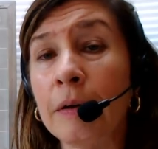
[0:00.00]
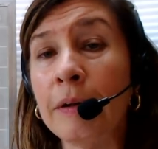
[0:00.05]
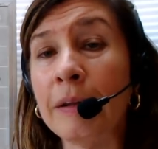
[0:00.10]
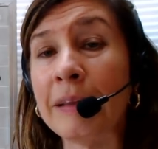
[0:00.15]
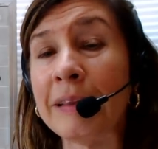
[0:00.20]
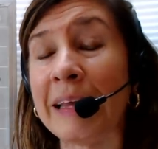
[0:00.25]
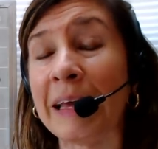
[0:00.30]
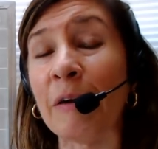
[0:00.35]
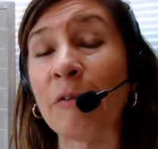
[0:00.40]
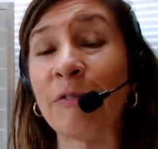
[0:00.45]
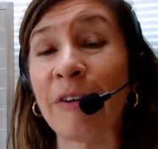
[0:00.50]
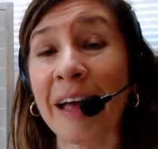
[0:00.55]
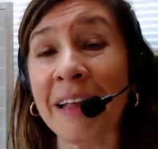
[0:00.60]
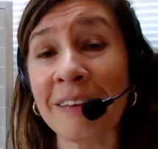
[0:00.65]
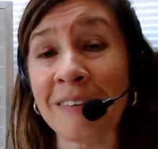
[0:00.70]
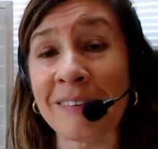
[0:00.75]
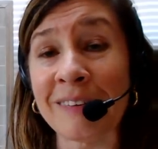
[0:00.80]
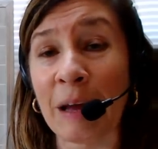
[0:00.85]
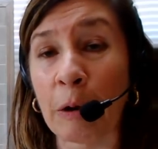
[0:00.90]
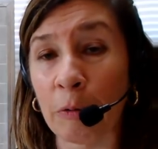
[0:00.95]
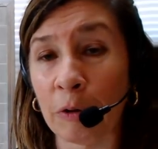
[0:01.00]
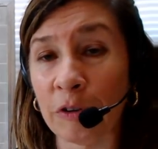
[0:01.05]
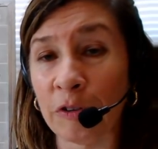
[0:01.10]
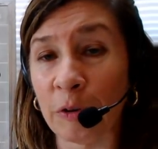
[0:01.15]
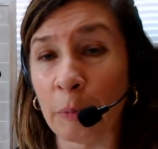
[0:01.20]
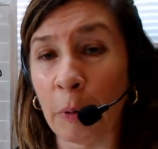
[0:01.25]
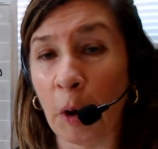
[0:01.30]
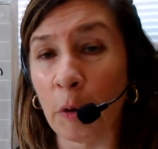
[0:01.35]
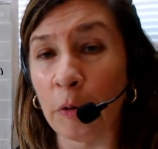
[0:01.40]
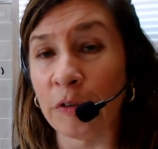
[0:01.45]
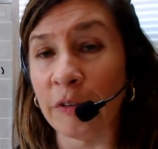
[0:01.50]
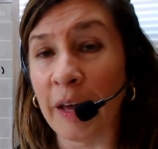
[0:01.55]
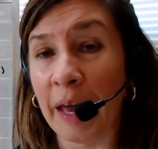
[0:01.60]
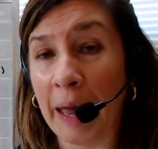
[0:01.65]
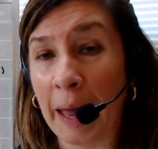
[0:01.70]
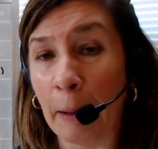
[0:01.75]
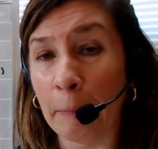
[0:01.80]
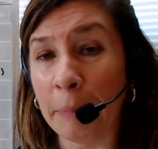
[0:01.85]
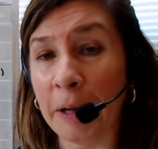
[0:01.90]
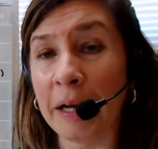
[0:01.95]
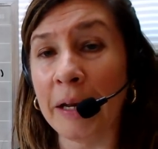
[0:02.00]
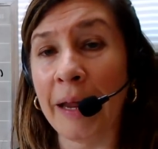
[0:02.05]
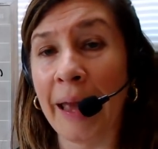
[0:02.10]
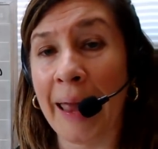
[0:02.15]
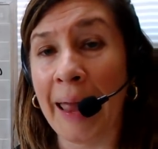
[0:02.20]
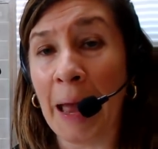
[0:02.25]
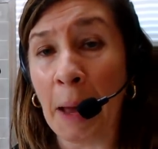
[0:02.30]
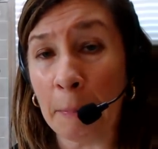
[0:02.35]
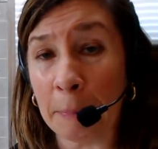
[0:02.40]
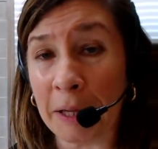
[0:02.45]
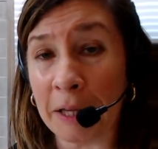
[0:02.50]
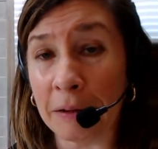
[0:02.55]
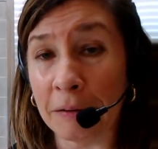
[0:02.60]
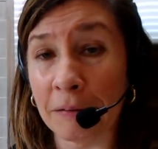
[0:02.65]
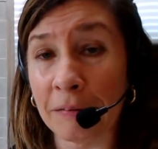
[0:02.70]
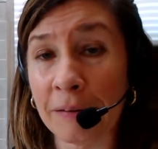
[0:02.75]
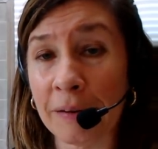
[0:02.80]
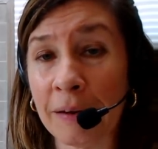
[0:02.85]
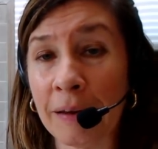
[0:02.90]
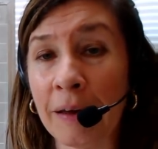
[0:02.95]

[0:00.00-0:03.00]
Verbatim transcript: The events that were supposed to happen happened.